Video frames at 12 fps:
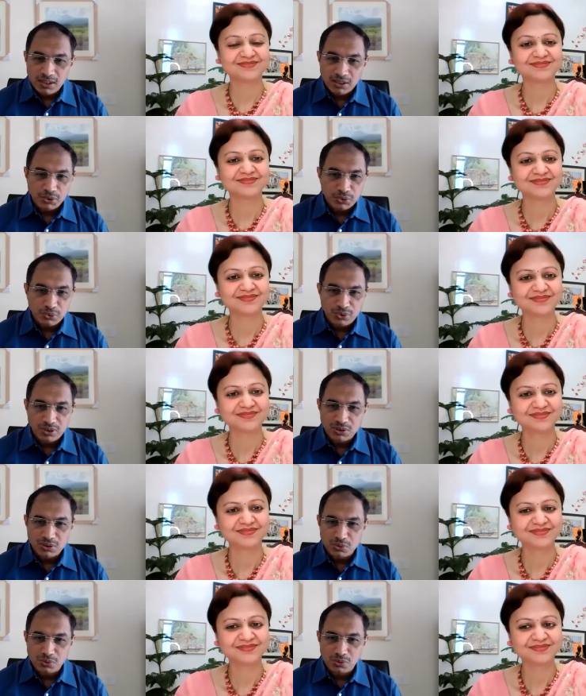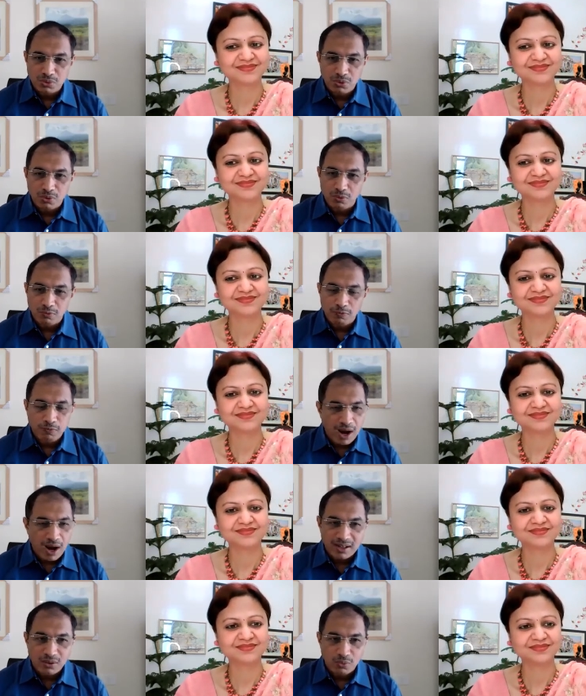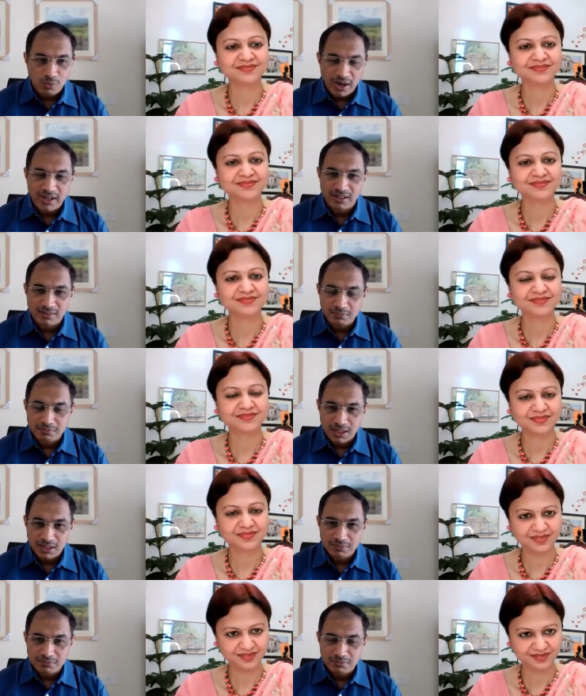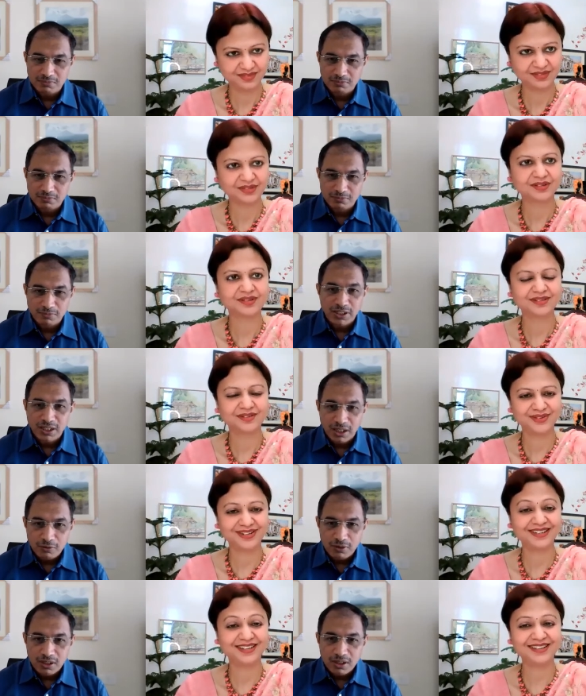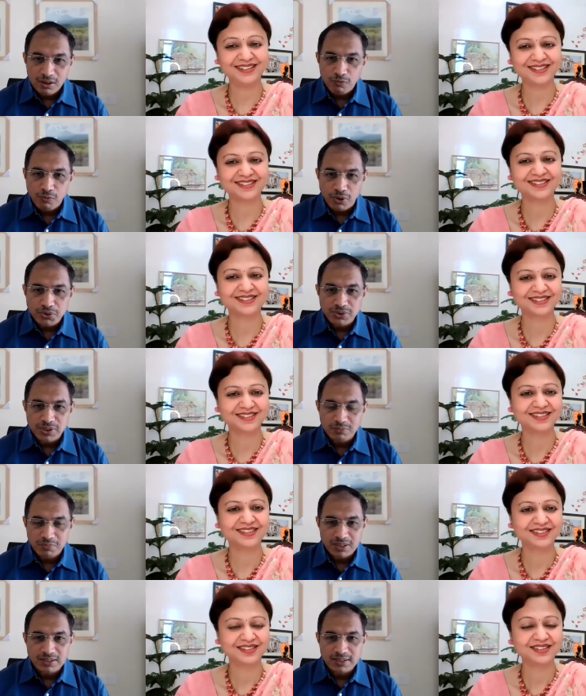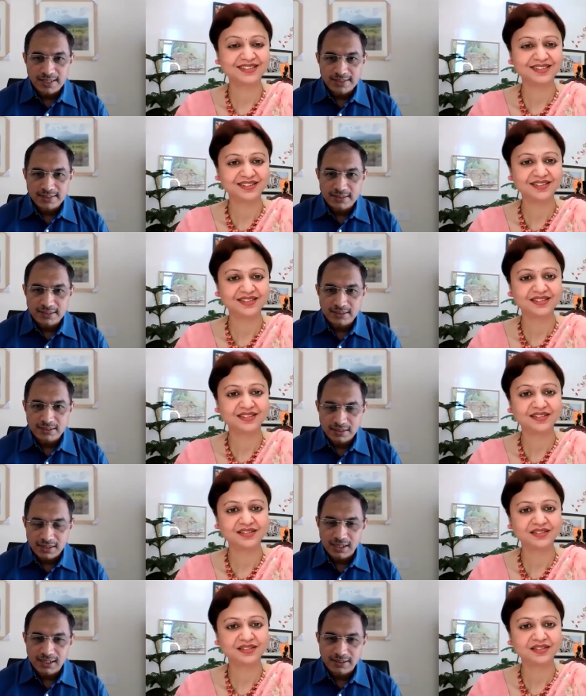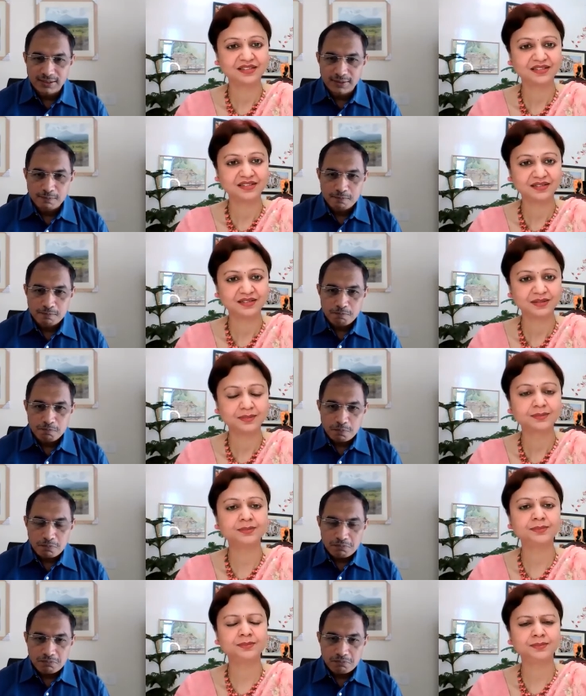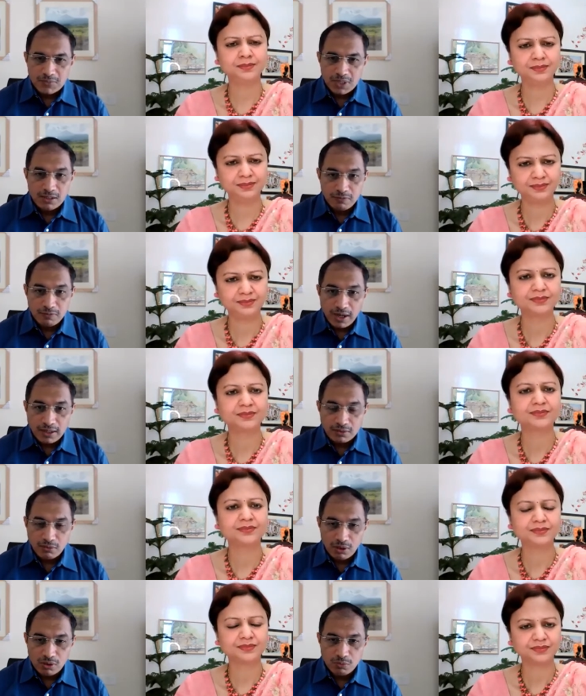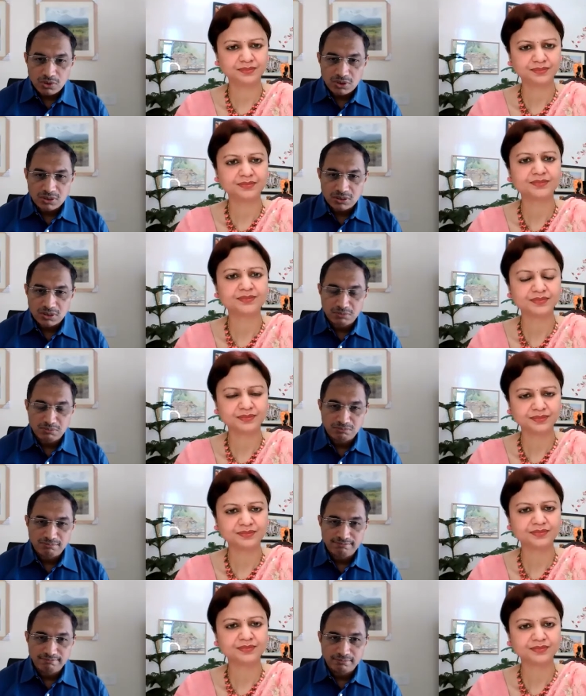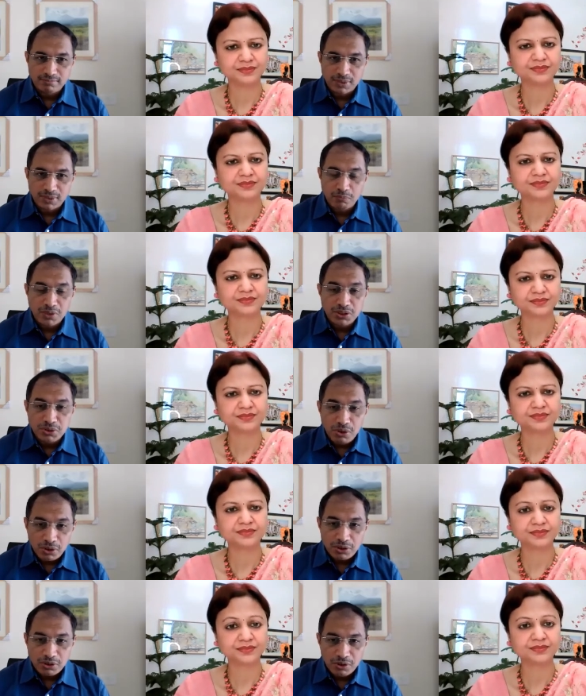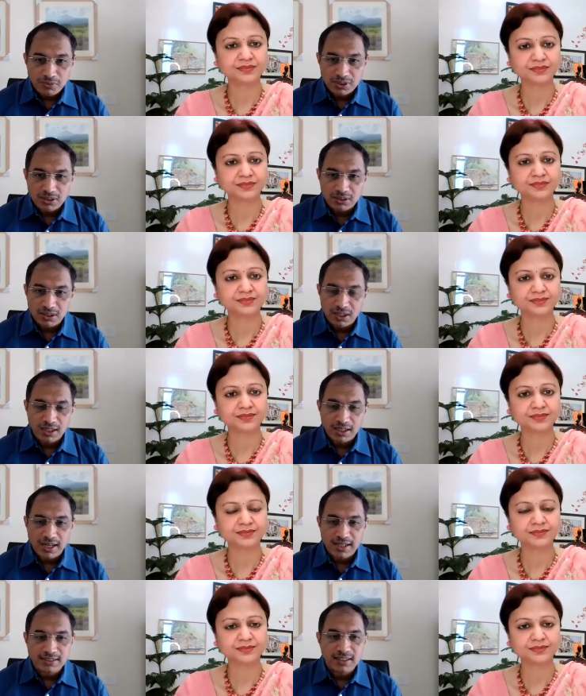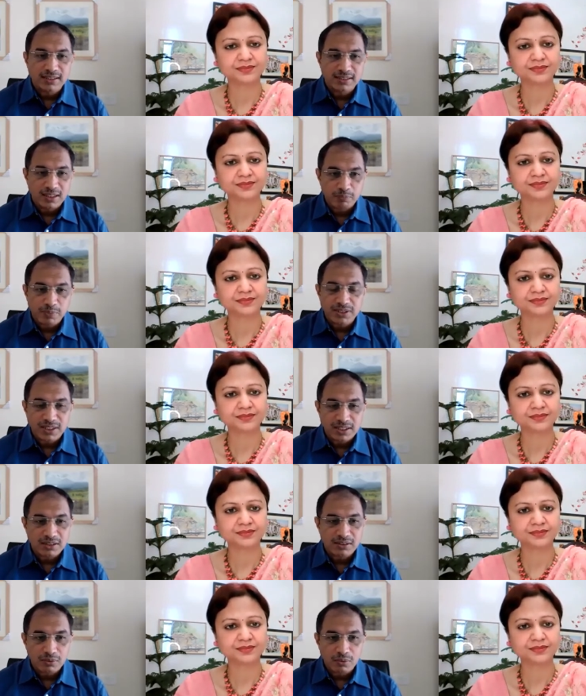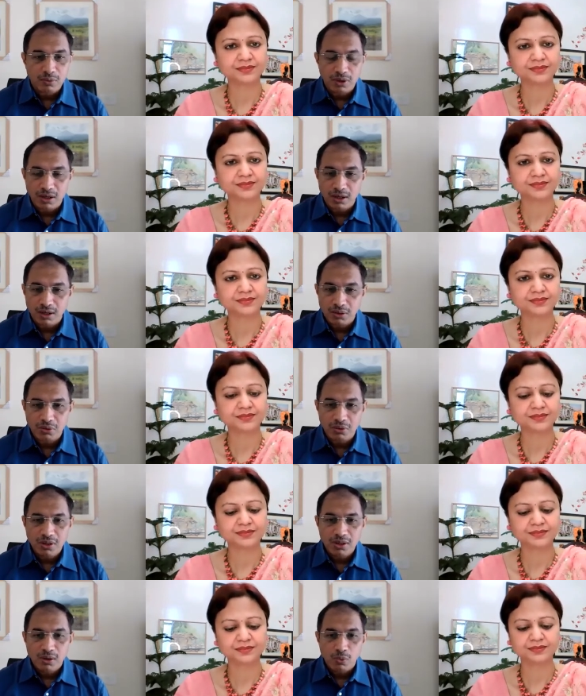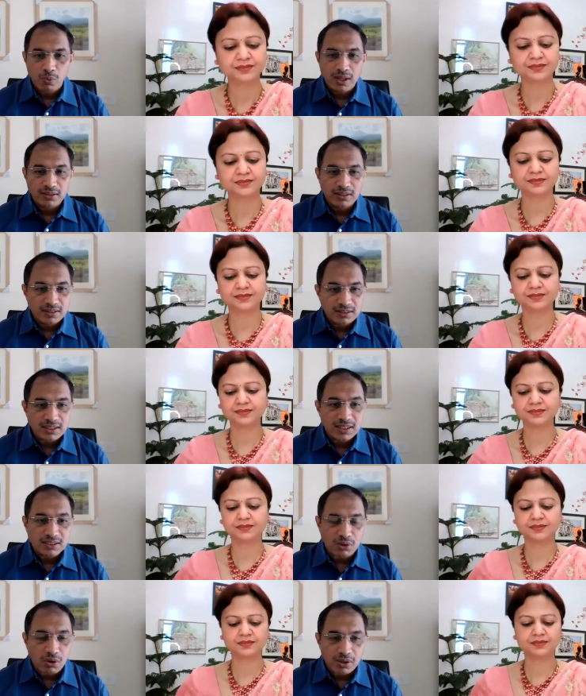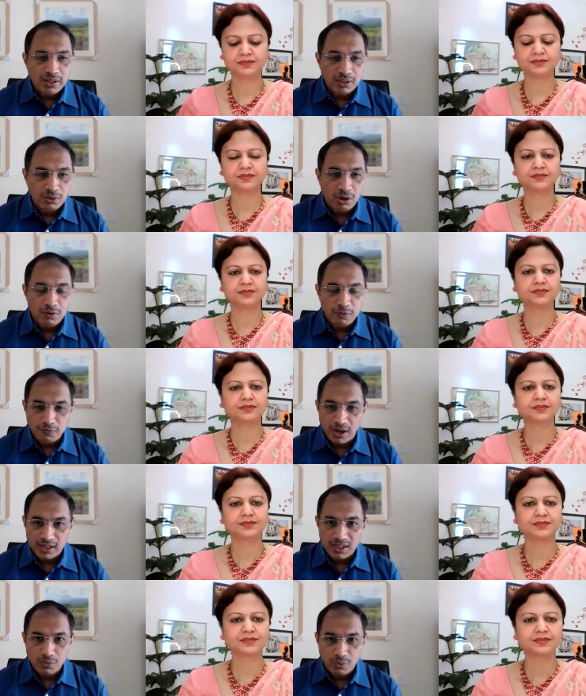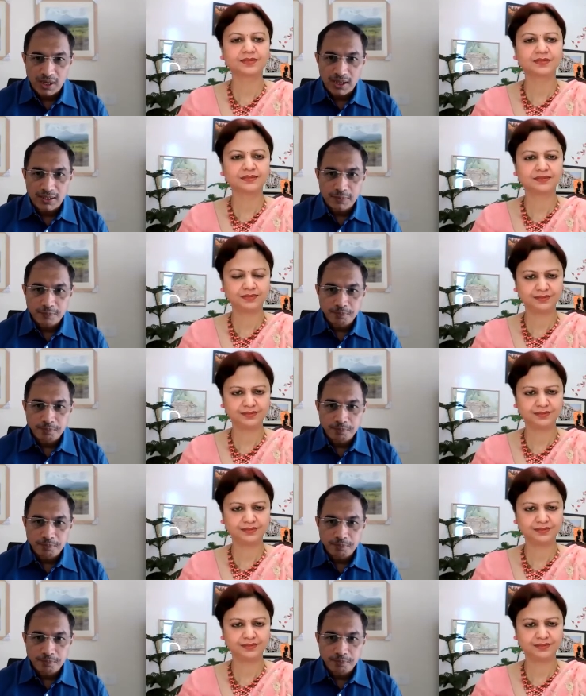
Speaker 1: notorious to go far and wide and very right. unfortunate, but that's the reality. Mm-hmm. In fact, almost uh, majority of the lung cancer they present, uh, you know, when the disease has already gone far and wide